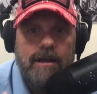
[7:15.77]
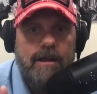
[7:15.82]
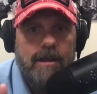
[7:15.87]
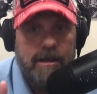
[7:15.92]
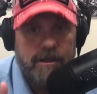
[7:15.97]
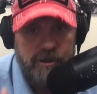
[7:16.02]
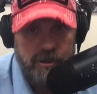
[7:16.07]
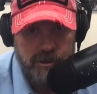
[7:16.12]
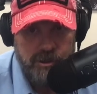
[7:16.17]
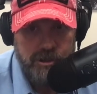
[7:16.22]

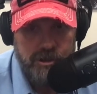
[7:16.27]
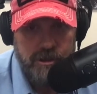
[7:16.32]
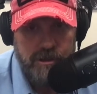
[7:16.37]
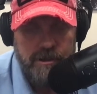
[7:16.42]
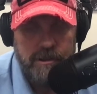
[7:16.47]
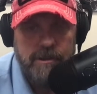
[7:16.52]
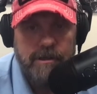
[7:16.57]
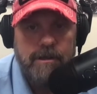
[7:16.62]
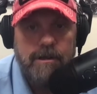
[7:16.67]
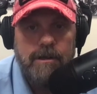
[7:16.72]
you
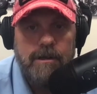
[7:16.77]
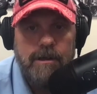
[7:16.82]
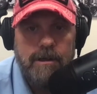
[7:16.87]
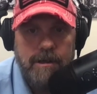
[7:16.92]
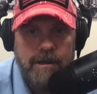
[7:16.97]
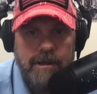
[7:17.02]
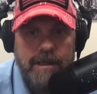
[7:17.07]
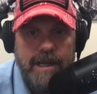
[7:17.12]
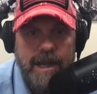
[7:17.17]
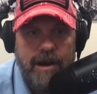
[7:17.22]
should
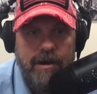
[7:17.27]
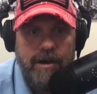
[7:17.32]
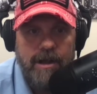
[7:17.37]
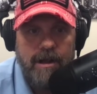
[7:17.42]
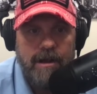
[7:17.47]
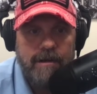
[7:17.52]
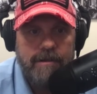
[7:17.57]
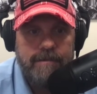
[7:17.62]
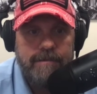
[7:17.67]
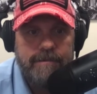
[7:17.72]
carry
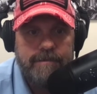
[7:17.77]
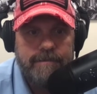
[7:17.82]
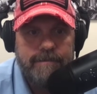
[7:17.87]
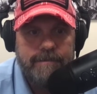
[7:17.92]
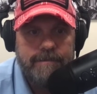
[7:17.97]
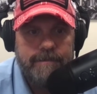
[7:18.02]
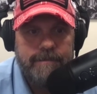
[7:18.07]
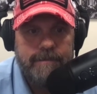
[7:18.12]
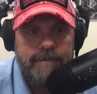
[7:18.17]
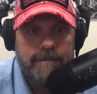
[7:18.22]
on.
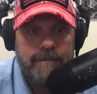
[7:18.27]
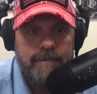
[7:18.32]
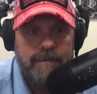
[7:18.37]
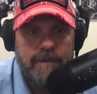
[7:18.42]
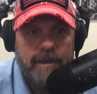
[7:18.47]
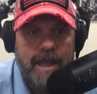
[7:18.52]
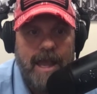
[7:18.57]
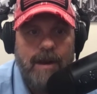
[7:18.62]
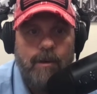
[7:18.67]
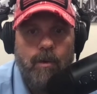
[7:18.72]

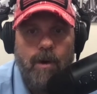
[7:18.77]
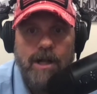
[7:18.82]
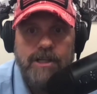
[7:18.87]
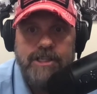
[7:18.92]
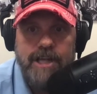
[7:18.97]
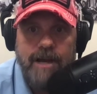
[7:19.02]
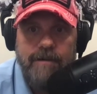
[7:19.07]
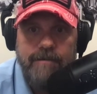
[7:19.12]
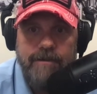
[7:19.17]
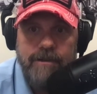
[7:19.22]
And watch
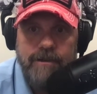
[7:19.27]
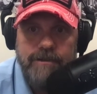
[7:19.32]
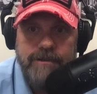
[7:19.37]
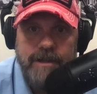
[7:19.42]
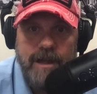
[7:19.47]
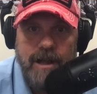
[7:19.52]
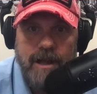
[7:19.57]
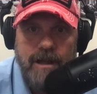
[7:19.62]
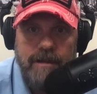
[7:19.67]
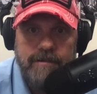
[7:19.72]
out for those
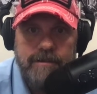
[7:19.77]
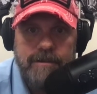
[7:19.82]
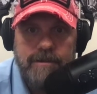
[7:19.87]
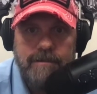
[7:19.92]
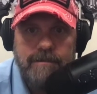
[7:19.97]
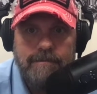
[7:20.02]
knives.